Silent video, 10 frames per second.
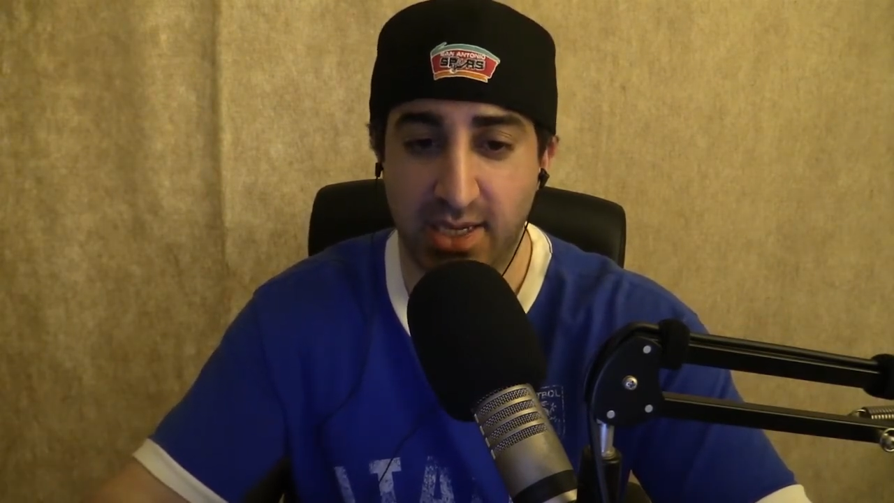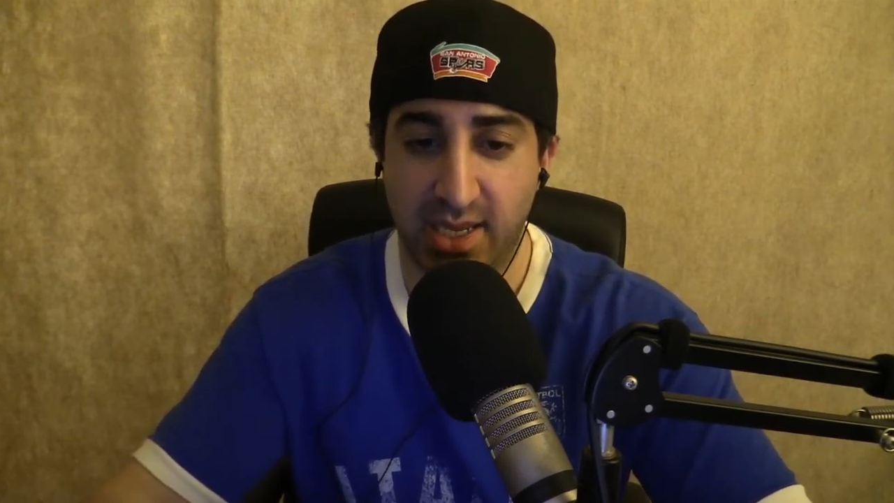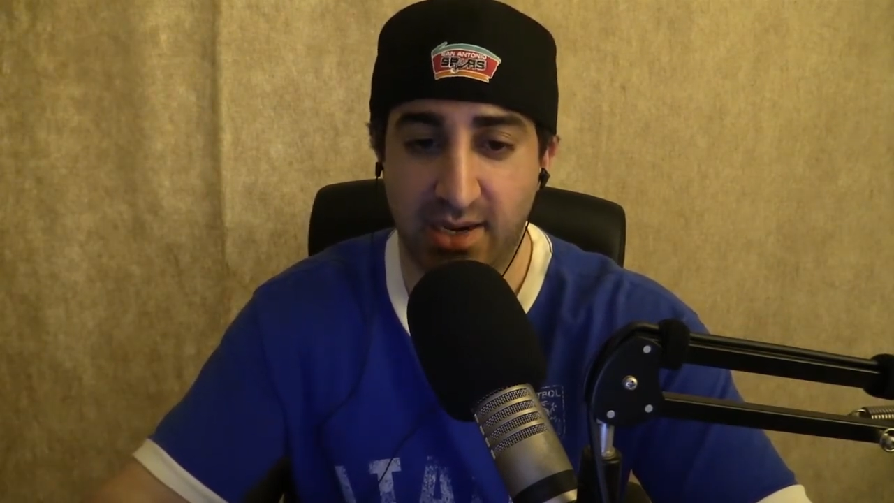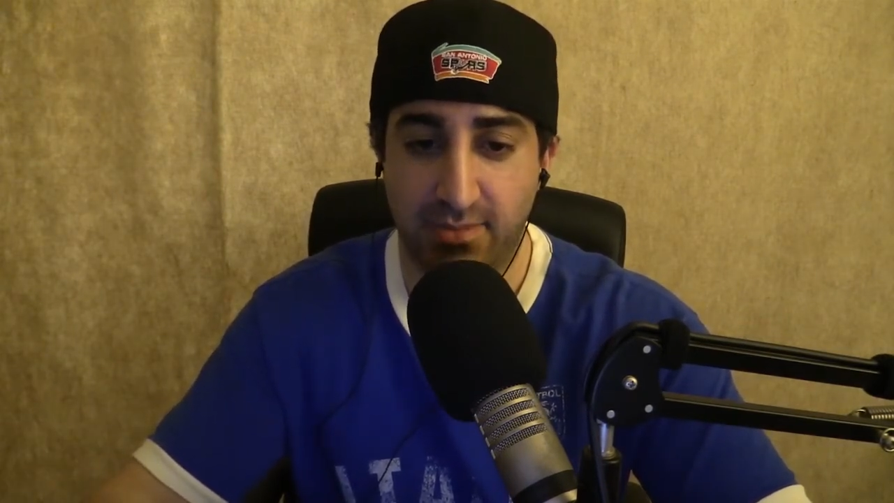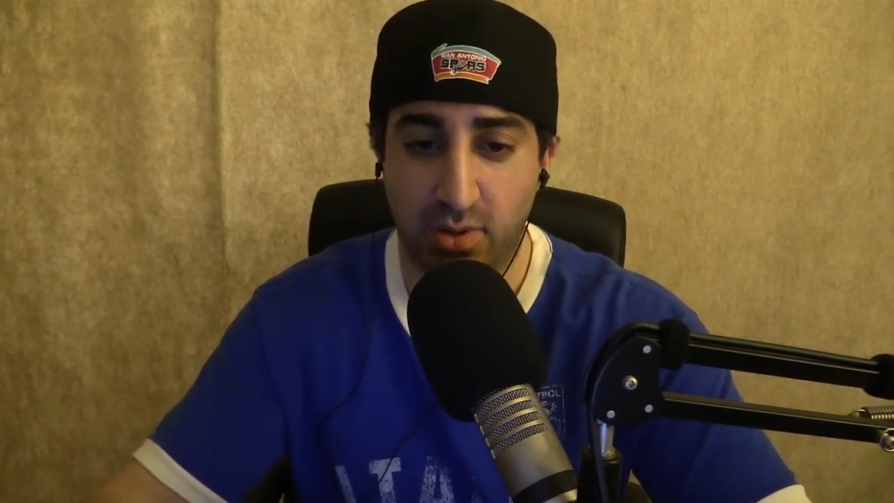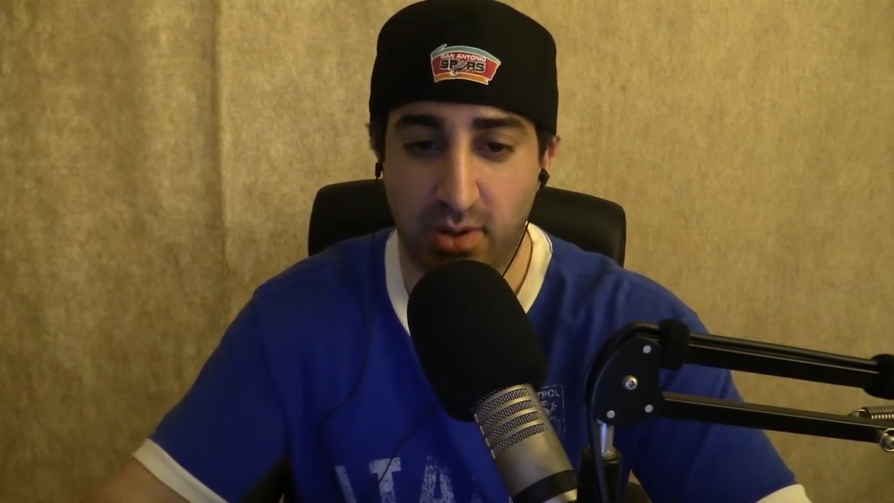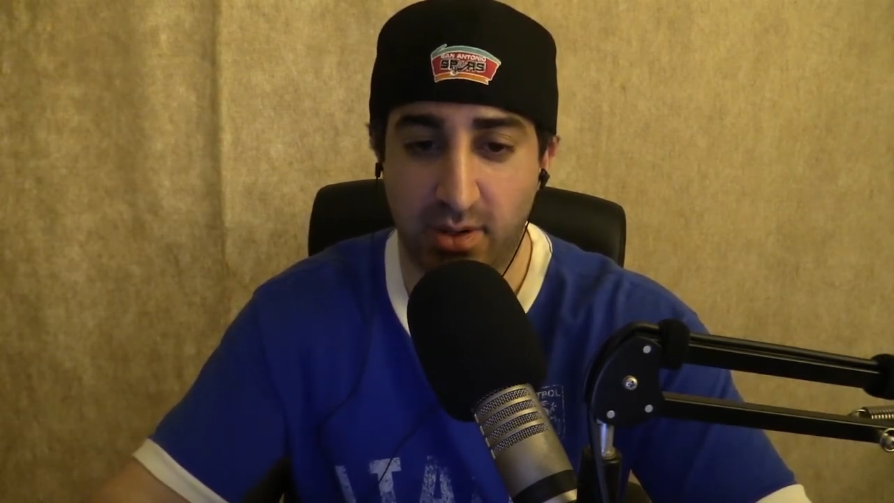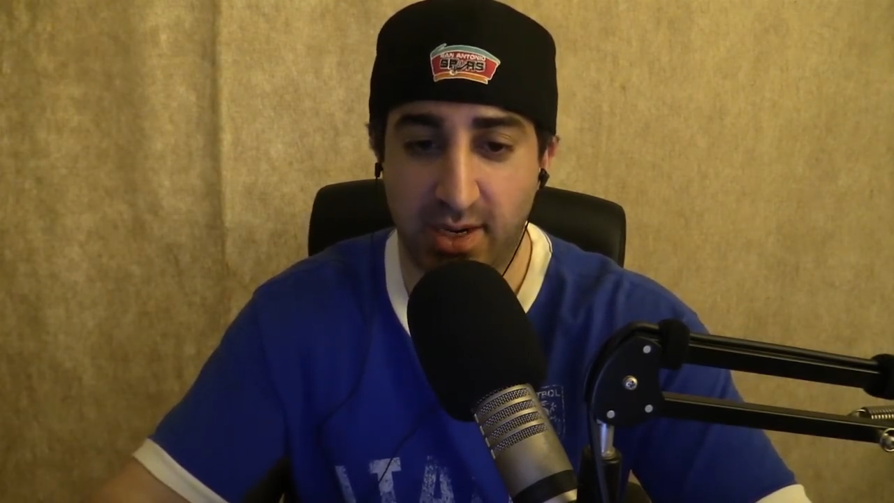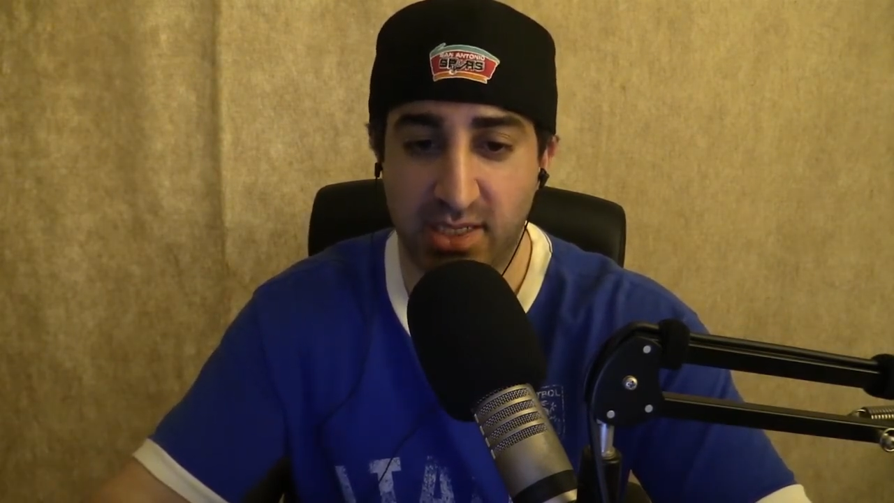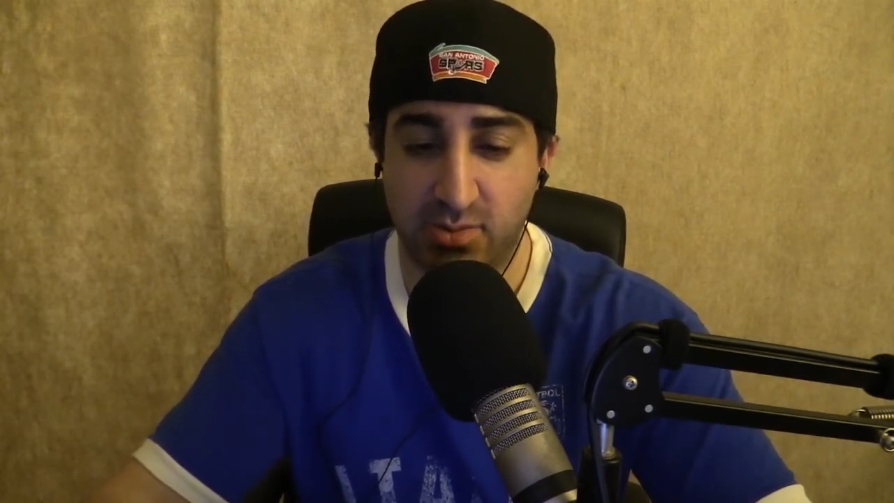and
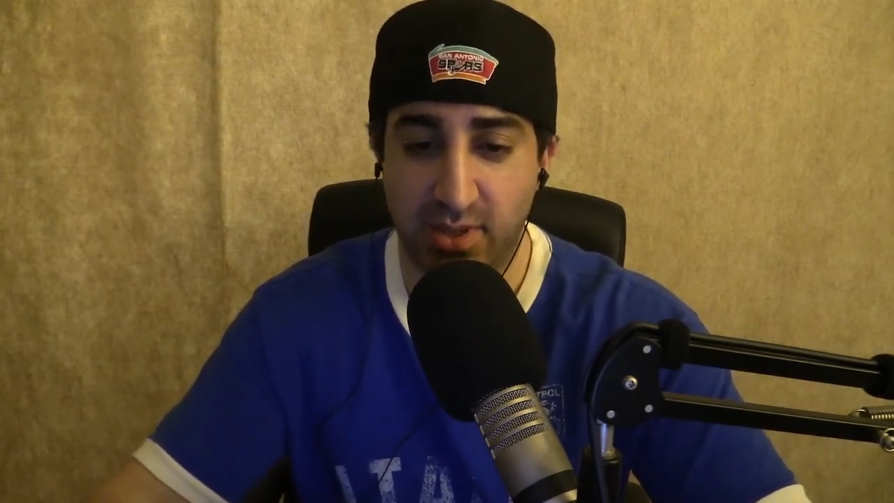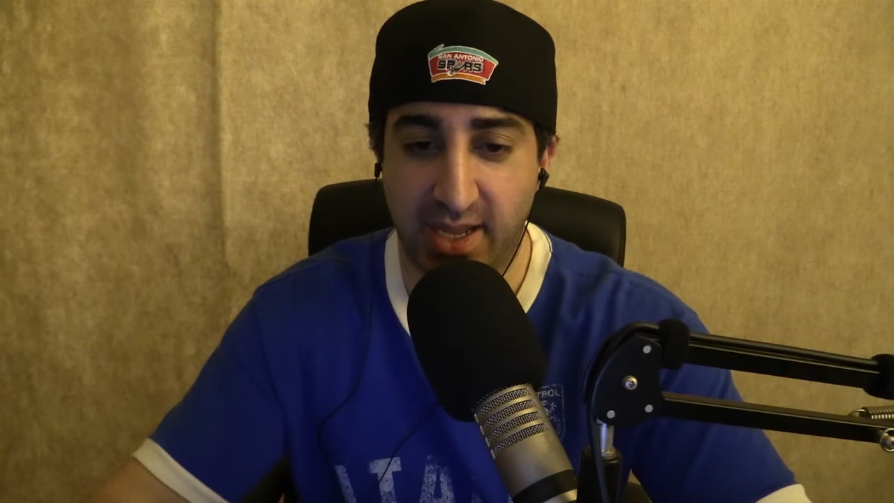employer as re